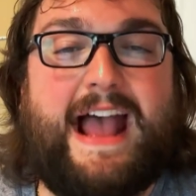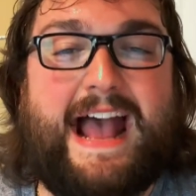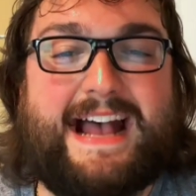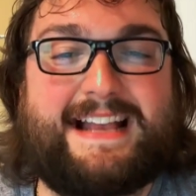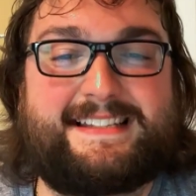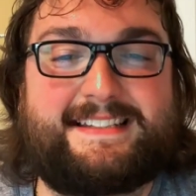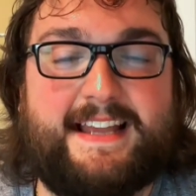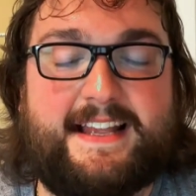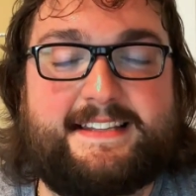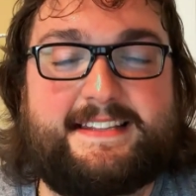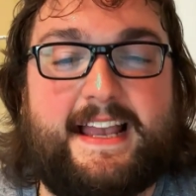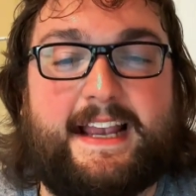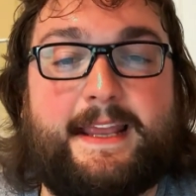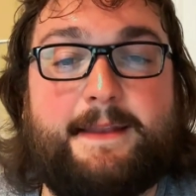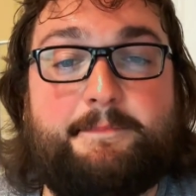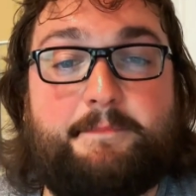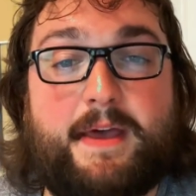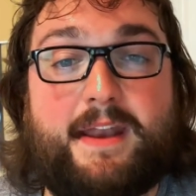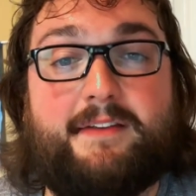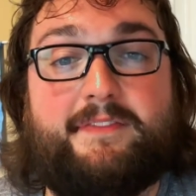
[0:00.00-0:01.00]
assets that
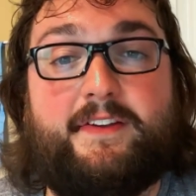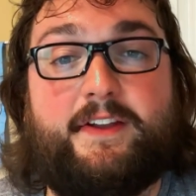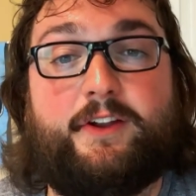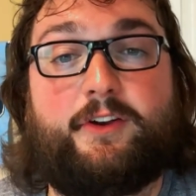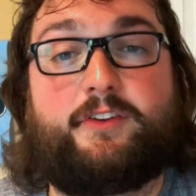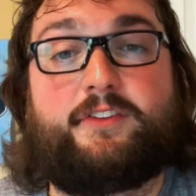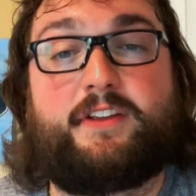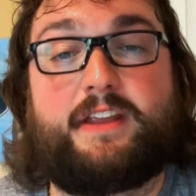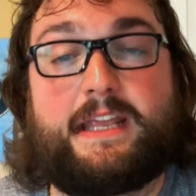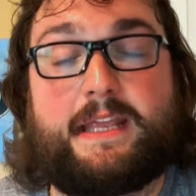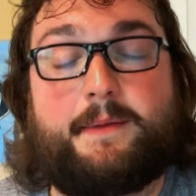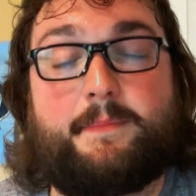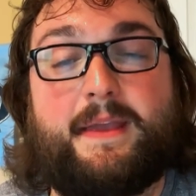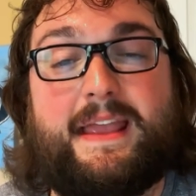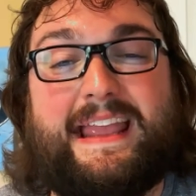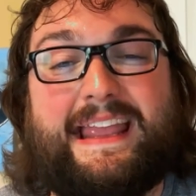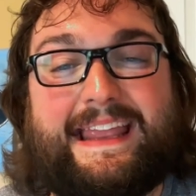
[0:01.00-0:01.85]
can benefit your team